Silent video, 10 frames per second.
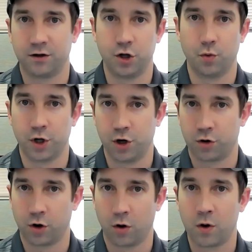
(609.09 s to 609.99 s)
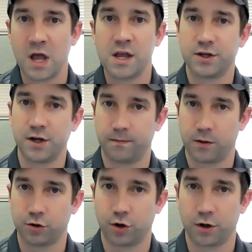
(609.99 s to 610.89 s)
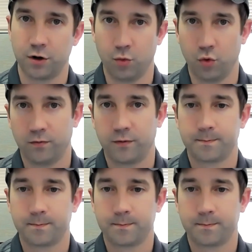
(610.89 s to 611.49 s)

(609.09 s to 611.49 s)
you a year ago, see if they're looking to move.